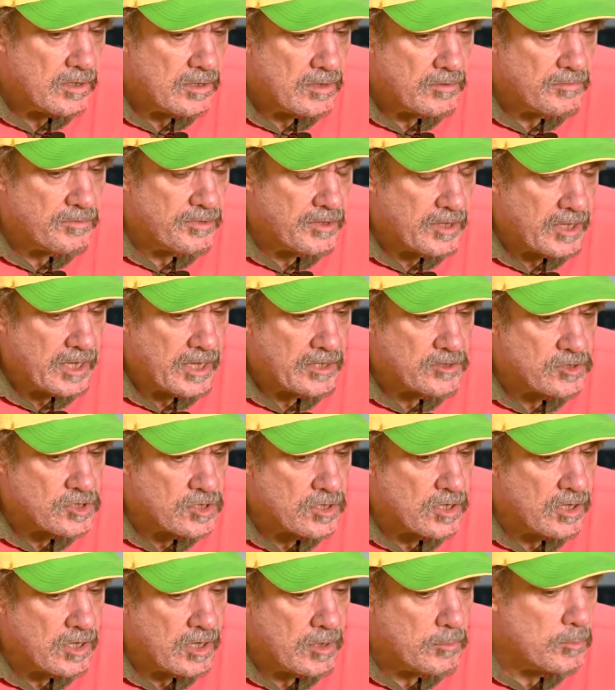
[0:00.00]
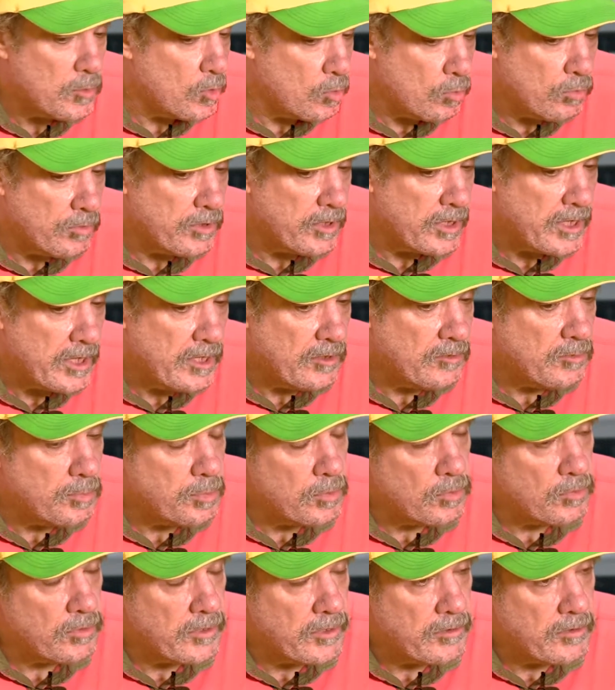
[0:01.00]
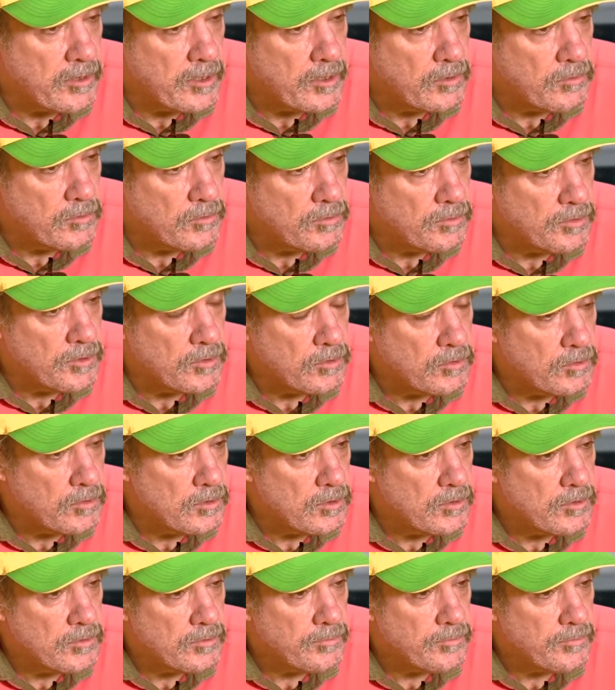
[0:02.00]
for lunchtime, or the kids brought their own food.